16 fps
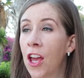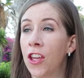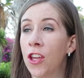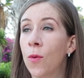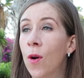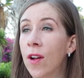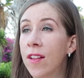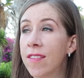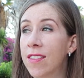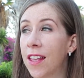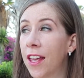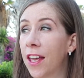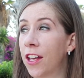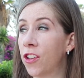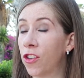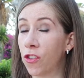You want
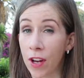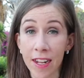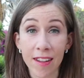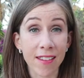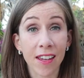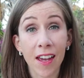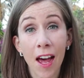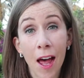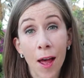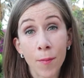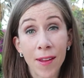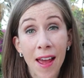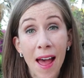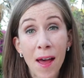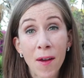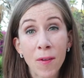to drink to calm
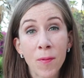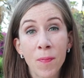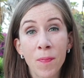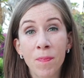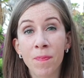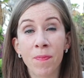down?